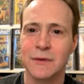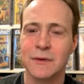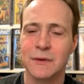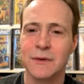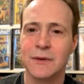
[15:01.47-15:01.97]

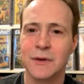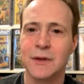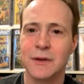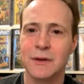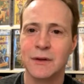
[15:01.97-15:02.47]

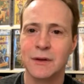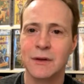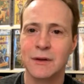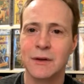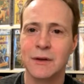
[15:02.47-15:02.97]

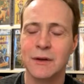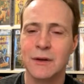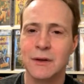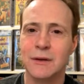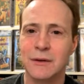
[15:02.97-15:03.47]

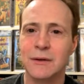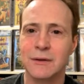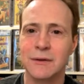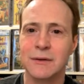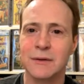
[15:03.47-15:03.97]

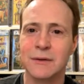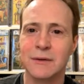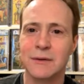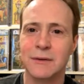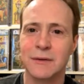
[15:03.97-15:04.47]

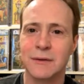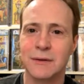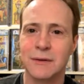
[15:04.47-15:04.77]
This person isn't speaking.